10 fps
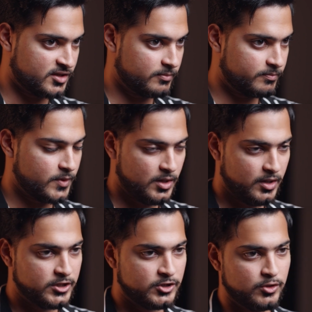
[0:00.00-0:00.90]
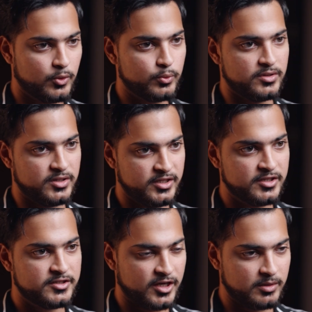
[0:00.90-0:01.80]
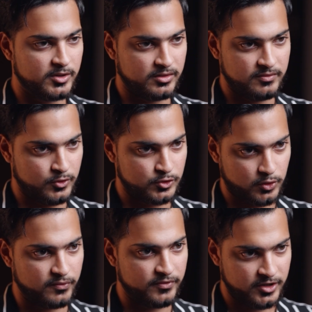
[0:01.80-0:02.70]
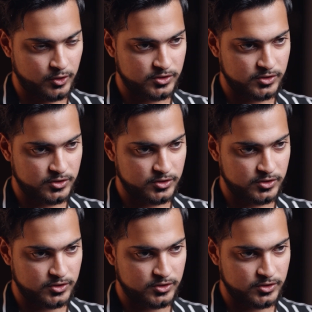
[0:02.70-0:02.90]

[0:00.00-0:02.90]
them. You don't need 10 million views on your videos